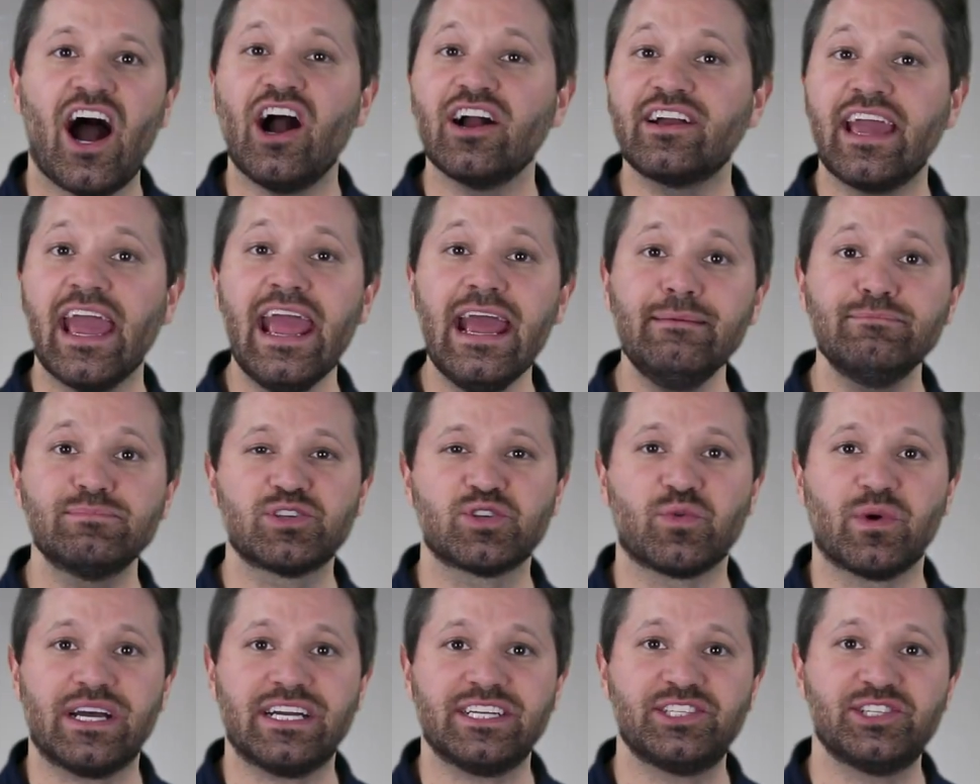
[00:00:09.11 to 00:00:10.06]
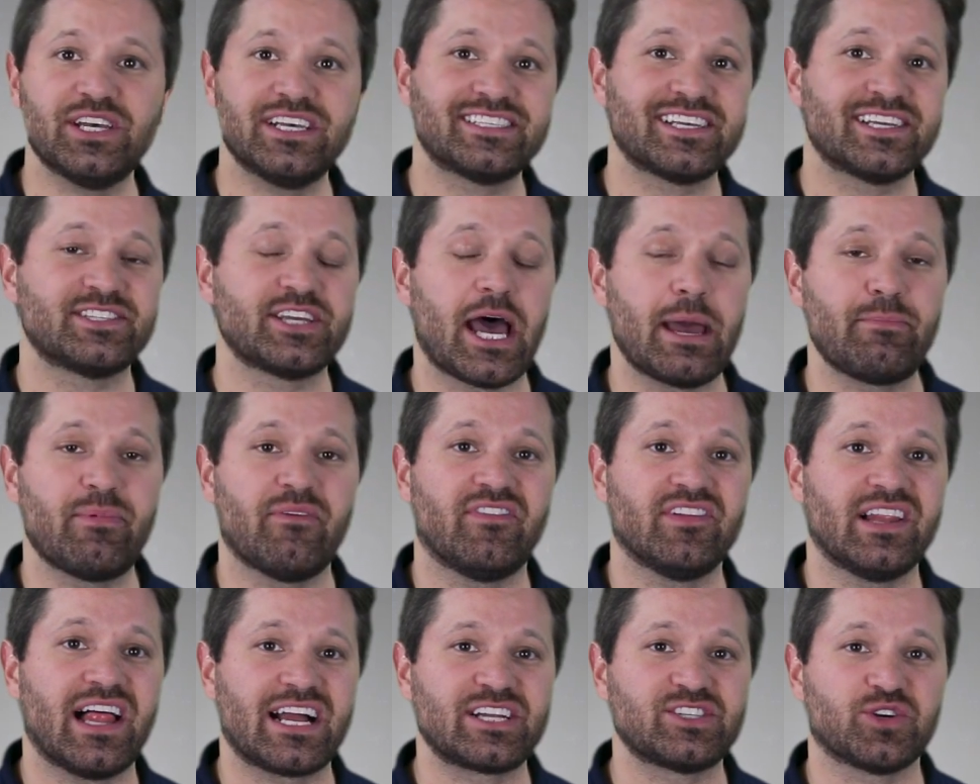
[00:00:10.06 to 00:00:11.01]
A cam switch is a type
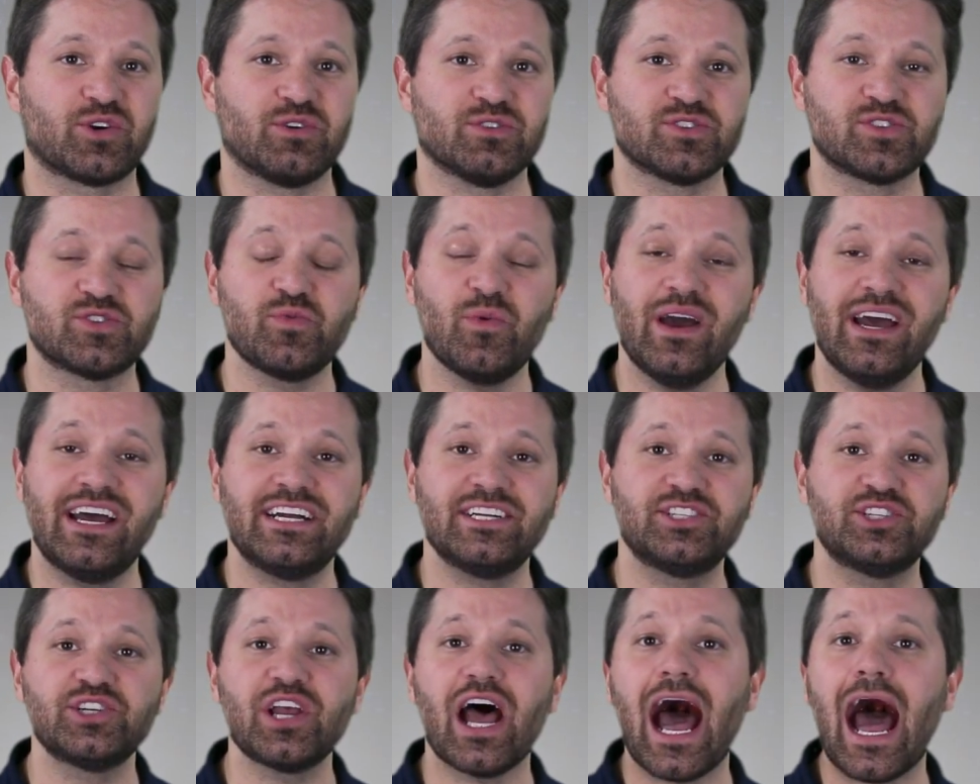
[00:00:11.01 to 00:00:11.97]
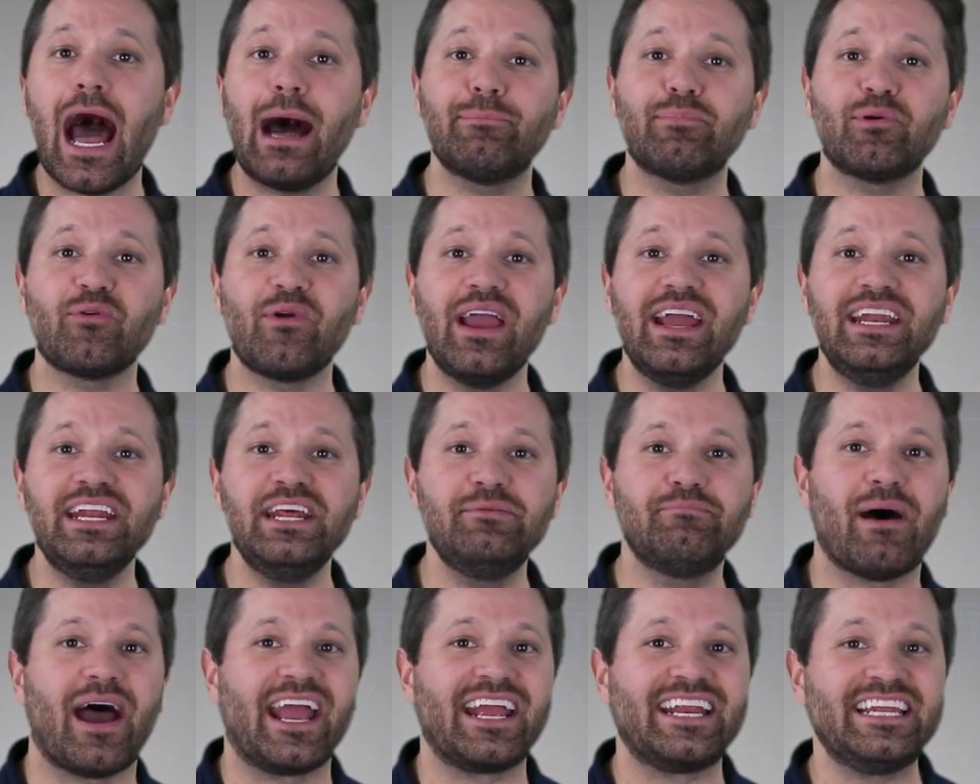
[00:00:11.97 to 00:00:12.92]
of electrical switch
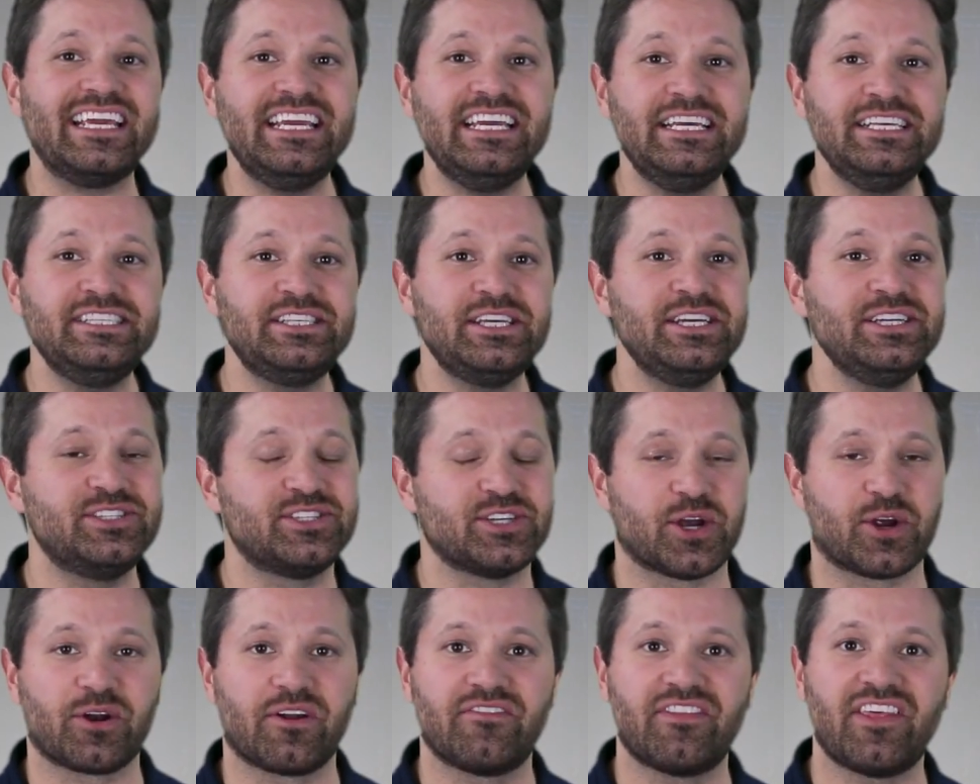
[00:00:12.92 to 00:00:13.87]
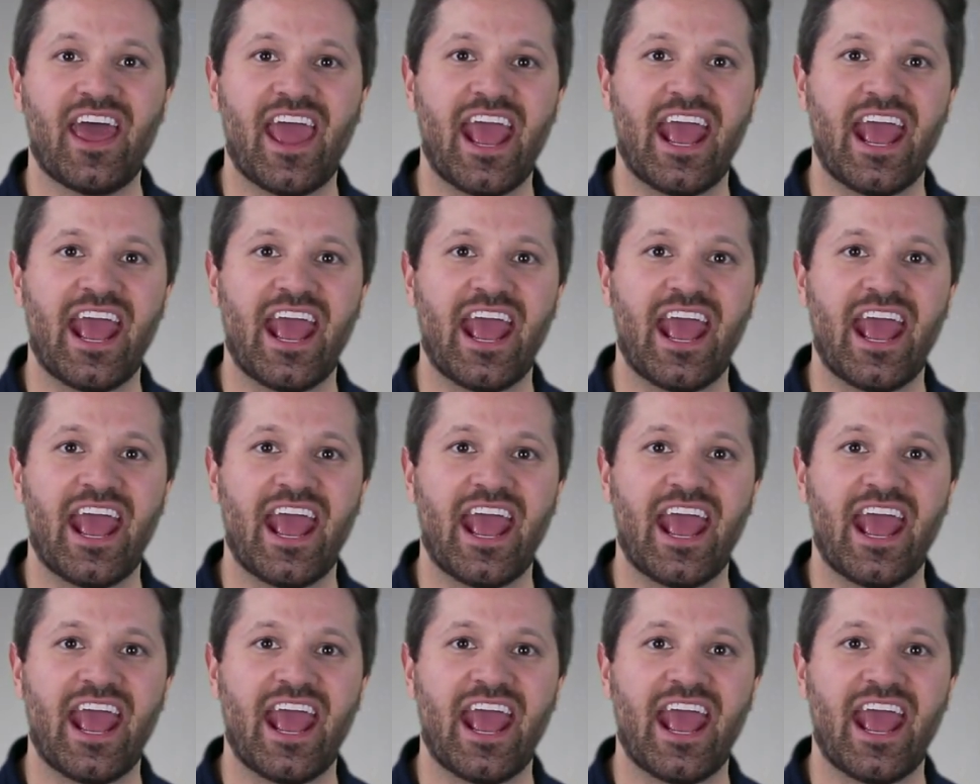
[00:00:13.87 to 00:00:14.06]
operated by an easy turn of the